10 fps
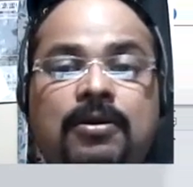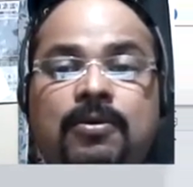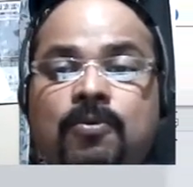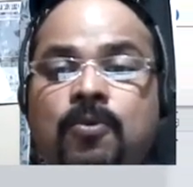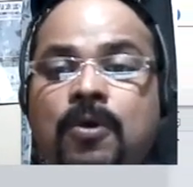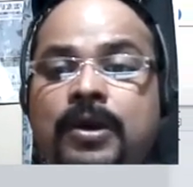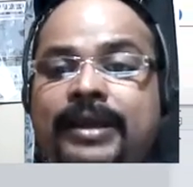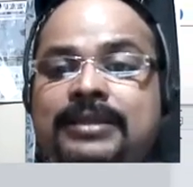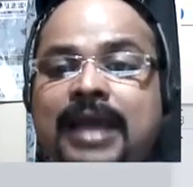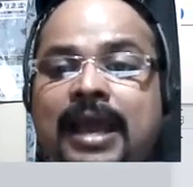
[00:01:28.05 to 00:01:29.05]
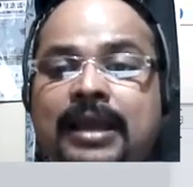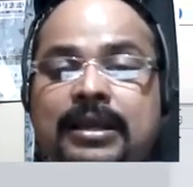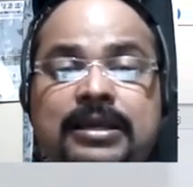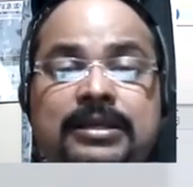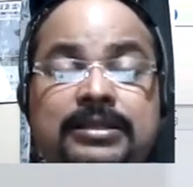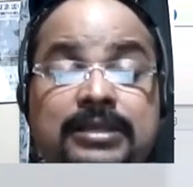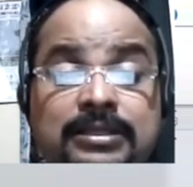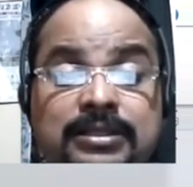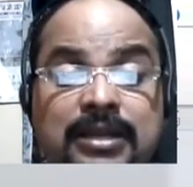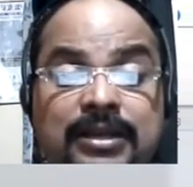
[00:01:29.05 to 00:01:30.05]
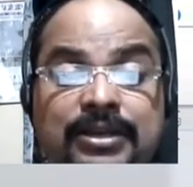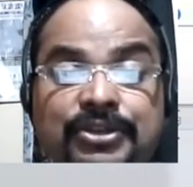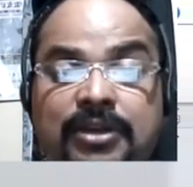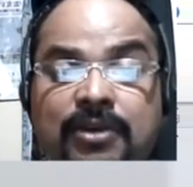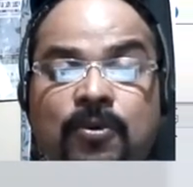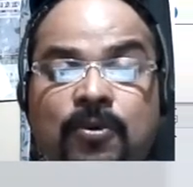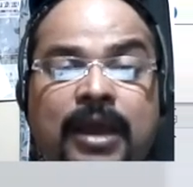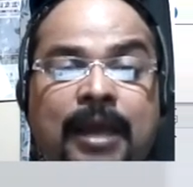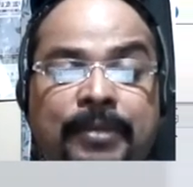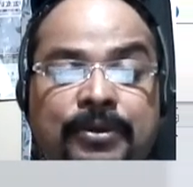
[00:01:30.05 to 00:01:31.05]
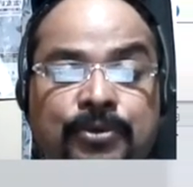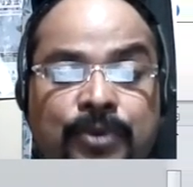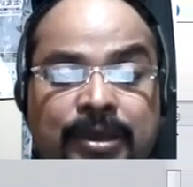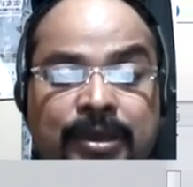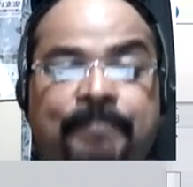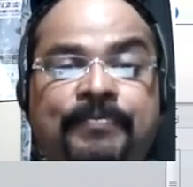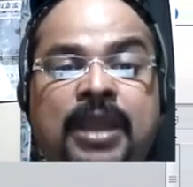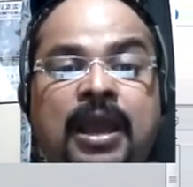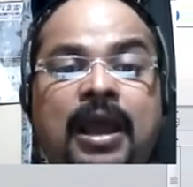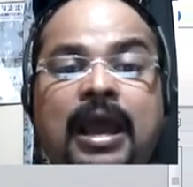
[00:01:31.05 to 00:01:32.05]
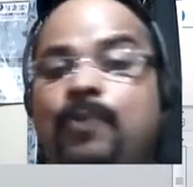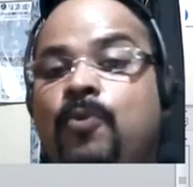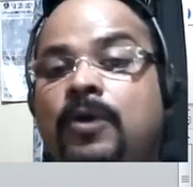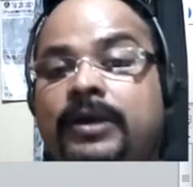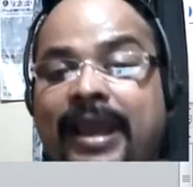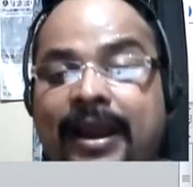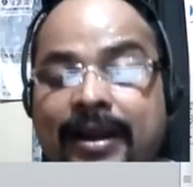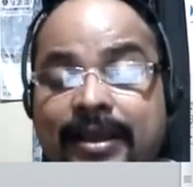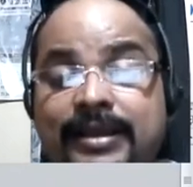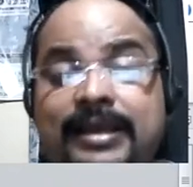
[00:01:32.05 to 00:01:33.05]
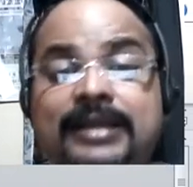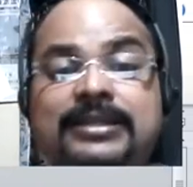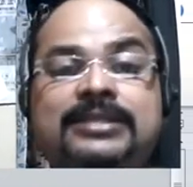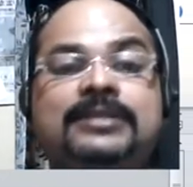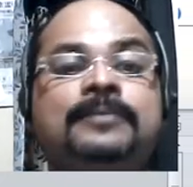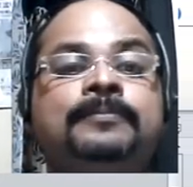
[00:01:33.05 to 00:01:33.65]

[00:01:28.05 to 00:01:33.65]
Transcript: what exactly is his condition, what happened to him, and what care he needs.